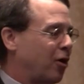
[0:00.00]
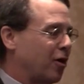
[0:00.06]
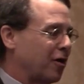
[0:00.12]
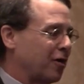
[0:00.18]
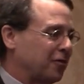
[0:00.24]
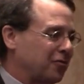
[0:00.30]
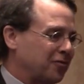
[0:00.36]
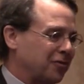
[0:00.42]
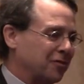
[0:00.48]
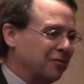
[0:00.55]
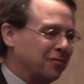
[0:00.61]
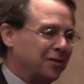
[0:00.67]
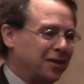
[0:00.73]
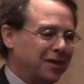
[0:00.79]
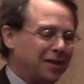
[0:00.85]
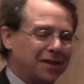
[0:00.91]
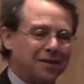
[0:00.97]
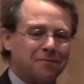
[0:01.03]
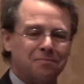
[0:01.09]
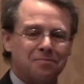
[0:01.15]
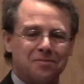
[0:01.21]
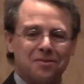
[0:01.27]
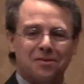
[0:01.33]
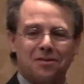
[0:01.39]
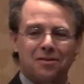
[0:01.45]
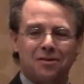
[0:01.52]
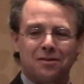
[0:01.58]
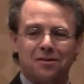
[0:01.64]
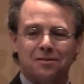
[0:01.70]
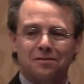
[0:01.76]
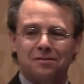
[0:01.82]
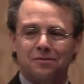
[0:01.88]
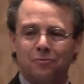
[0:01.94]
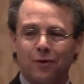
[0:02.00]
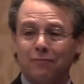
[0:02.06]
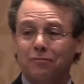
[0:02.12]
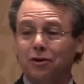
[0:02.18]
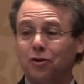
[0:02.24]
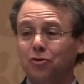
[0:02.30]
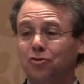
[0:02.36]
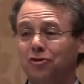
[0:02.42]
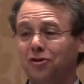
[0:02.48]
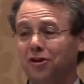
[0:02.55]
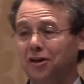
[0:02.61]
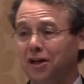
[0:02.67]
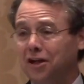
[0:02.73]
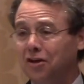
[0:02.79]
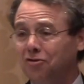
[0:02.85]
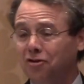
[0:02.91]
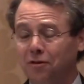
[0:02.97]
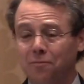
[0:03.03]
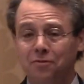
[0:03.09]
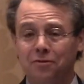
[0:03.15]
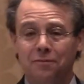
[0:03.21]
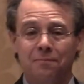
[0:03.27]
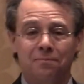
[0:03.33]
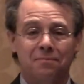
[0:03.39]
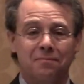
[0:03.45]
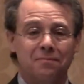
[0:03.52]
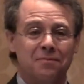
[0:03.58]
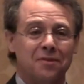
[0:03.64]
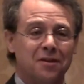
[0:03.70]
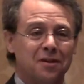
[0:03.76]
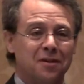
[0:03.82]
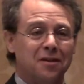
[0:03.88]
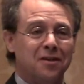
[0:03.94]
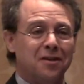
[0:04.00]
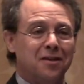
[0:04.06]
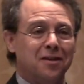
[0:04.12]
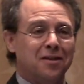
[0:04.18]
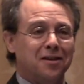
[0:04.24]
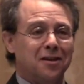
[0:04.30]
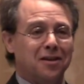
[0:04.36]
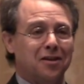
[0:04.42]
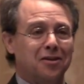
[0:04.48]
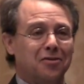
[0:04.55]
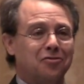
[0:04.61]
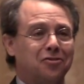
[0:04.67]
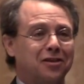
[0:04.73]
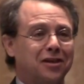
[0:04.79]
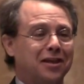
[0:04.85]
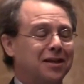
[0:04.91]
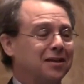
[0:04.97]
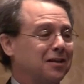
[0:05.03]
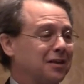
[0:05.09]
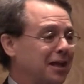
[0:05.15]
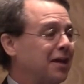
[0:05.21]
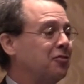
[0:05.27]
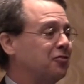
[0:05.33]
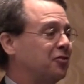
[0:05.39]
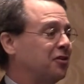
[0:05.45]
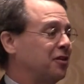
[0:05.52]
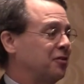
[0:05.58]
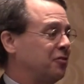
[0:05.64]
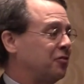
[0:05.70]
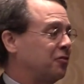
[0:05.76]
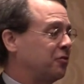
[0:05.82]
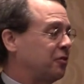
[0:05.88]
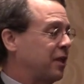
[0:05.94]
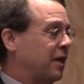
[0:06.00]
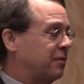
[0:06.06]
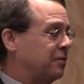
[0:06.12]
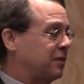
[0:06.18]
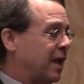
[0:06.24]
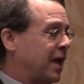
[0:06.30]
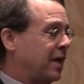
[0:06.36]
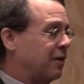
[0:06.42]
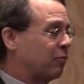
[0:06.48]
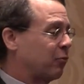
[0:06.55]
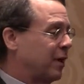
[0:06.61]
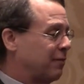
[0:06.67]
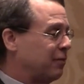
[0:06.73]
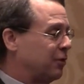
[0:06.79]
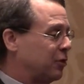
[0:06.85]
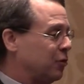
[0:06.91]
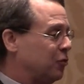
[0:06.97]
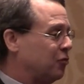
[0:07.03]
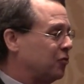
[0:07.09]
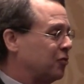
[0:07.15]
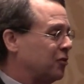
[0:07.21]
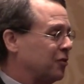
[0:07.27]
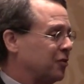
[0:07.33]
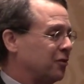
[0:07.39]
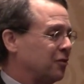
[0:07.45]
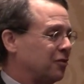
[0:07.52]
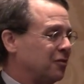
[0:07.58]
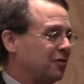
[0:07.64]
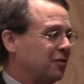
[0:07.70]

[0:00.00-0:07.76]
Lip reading: parts of the revolution in Egypt is the lessons that that revolution